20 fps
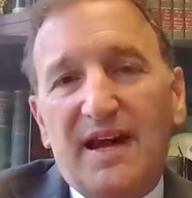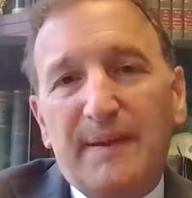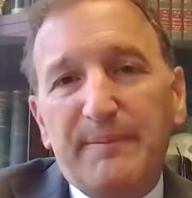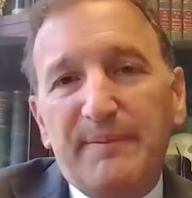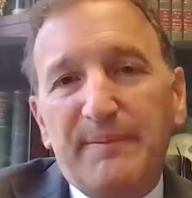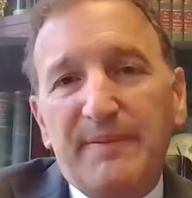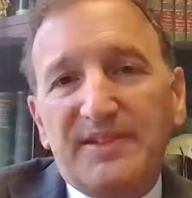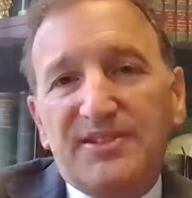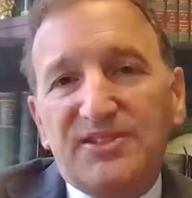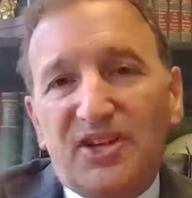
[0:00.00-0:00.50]

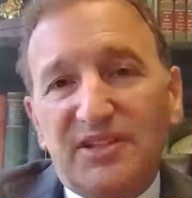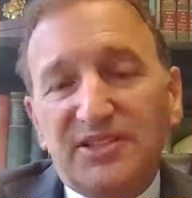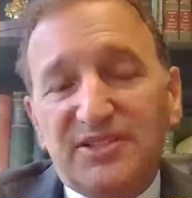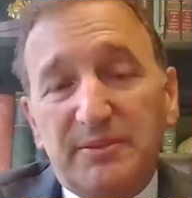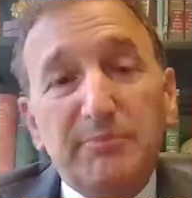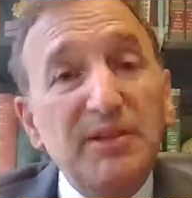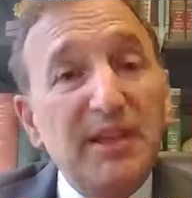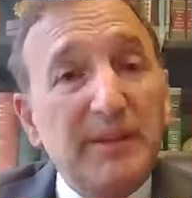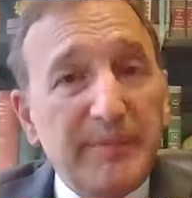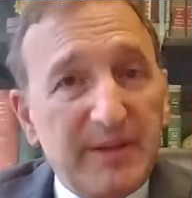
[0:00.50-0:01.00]
It's called
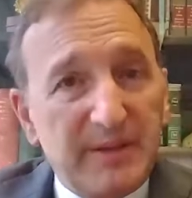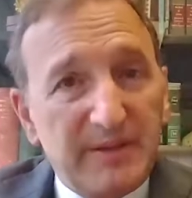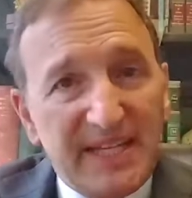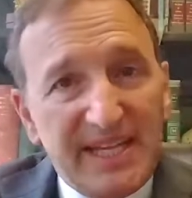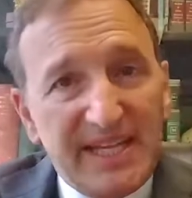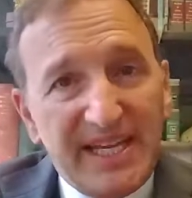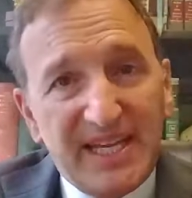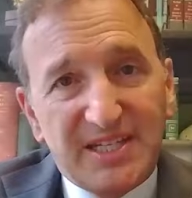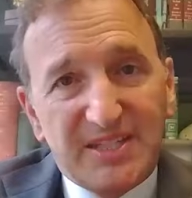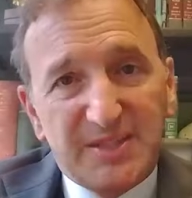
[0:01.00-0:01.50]

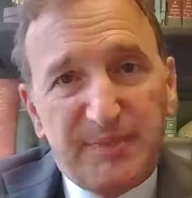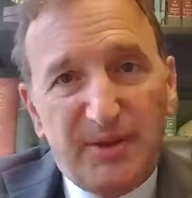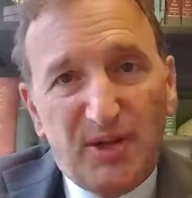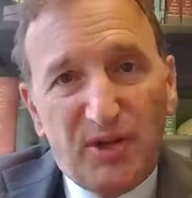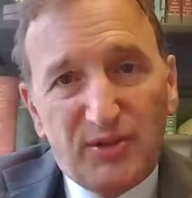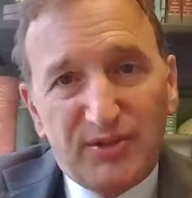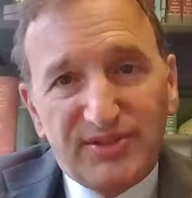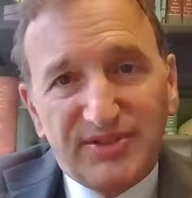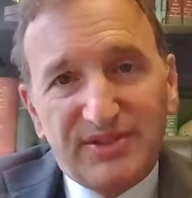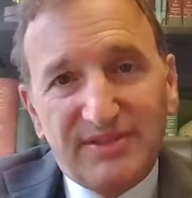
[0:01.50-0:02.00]
Subliminally
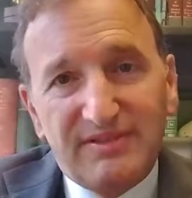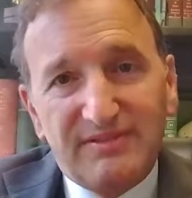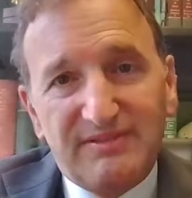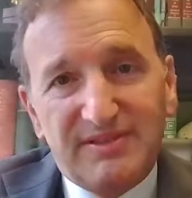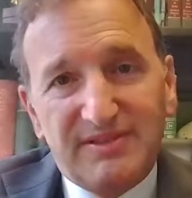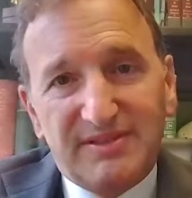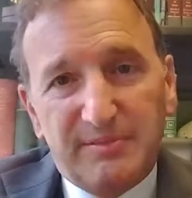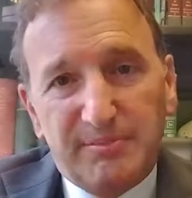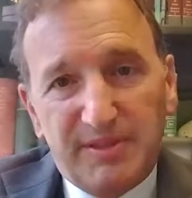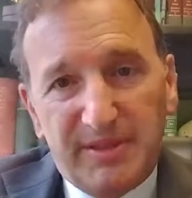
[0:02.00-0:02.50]
Exposed.
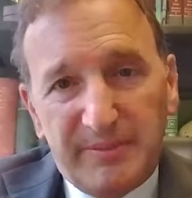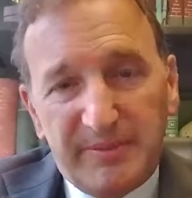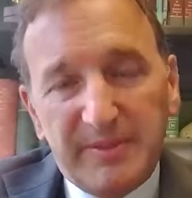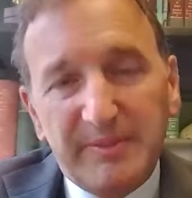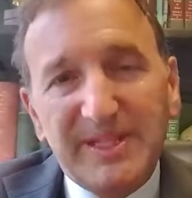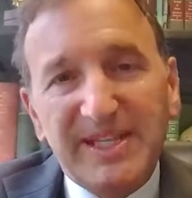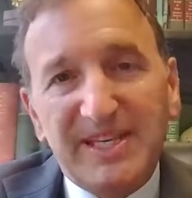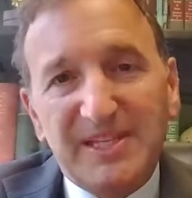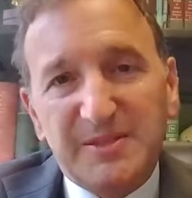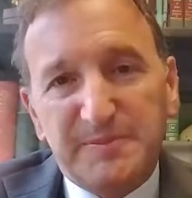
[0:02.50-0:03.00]

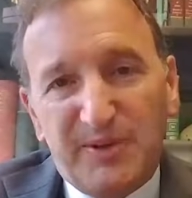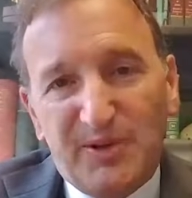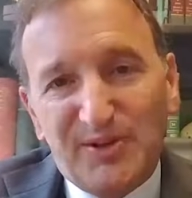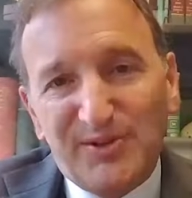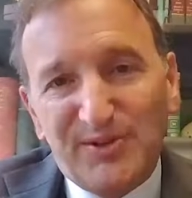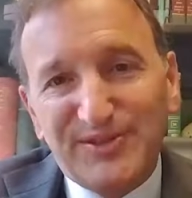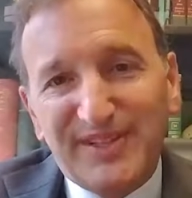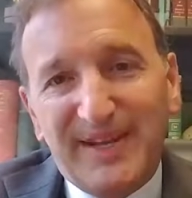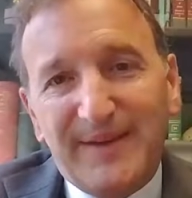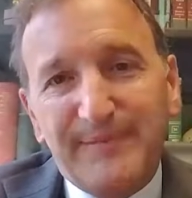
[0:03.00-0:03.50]
Subliminally
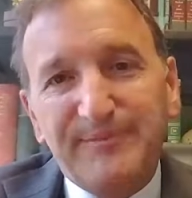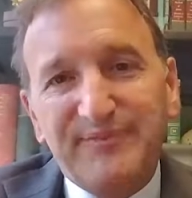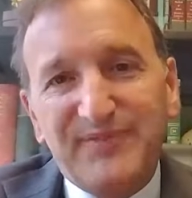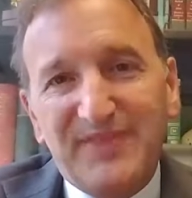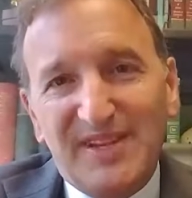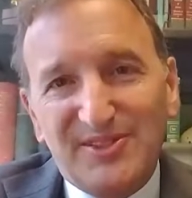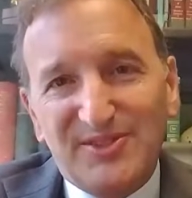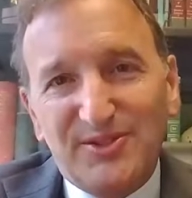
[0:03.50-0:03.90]
Exposed, yeah.